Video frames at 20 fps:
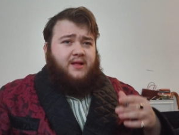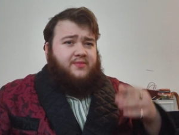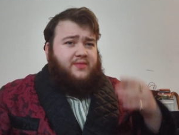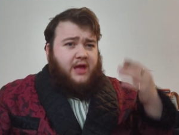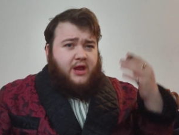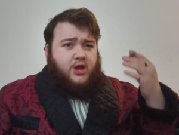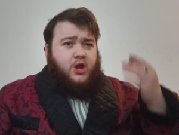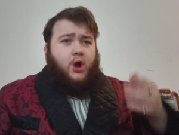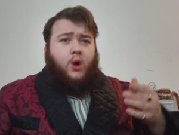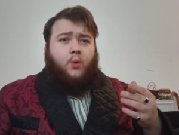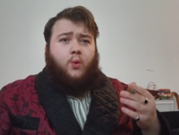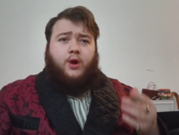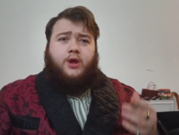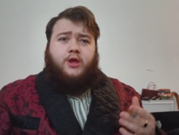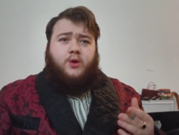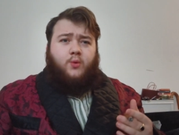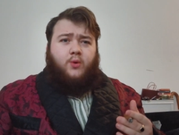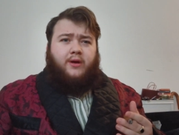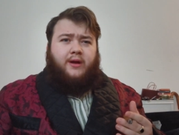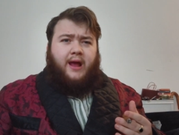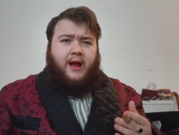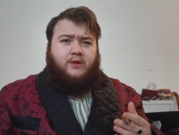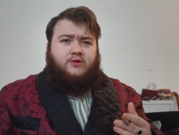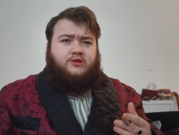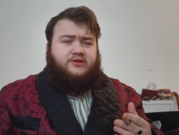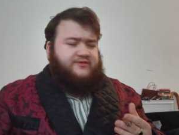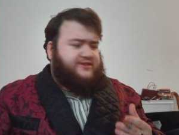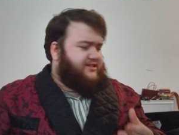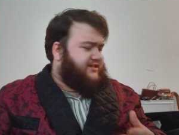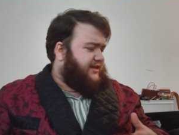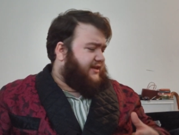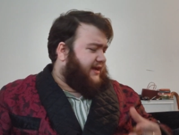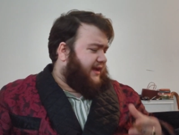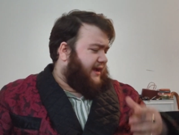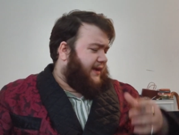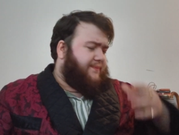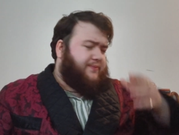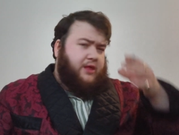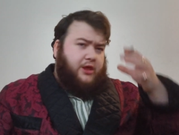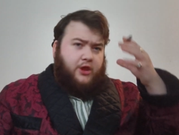They're not what you want out of a
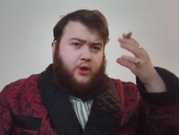cigar.